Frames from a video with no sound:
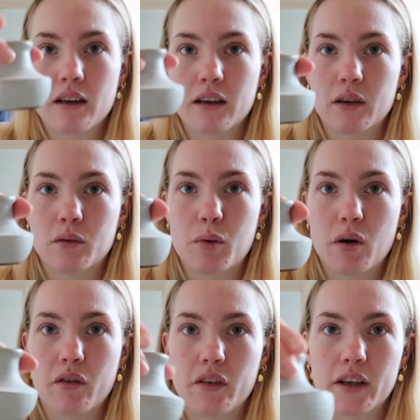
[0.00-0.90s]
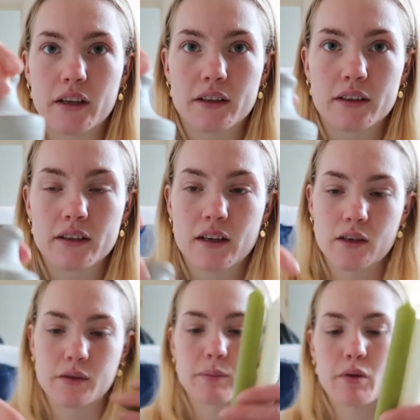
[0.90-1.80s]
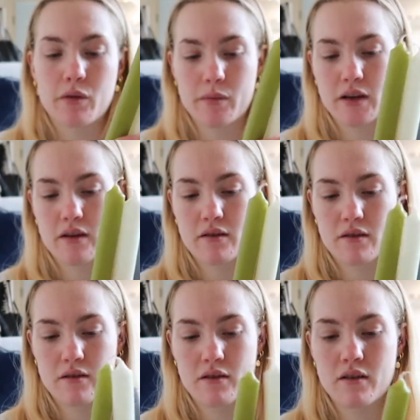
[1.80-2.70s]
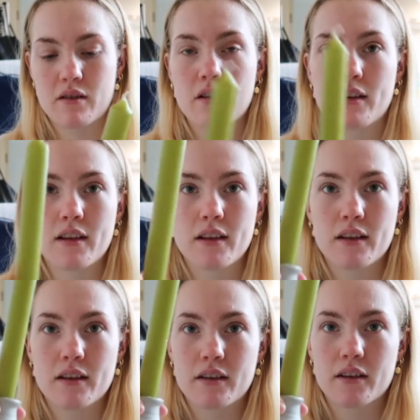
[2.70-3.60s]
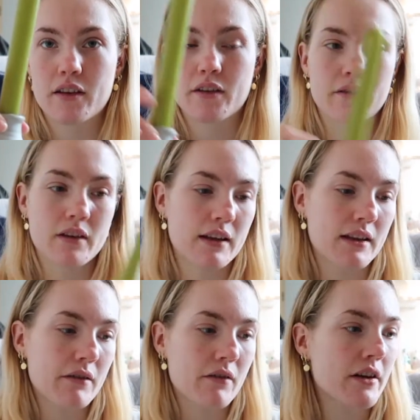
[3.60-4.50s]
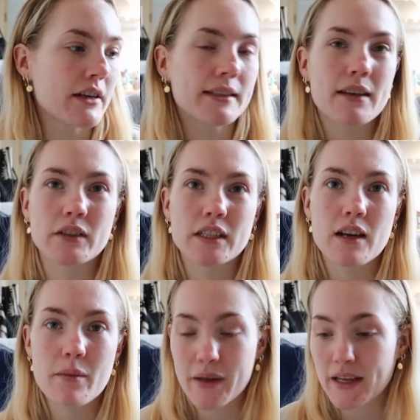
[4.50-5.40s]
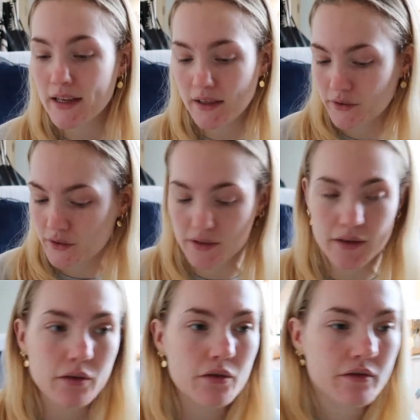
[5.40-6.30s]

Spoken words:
little pot thing that I always put them in. Cute. And they were only 79p each, so I got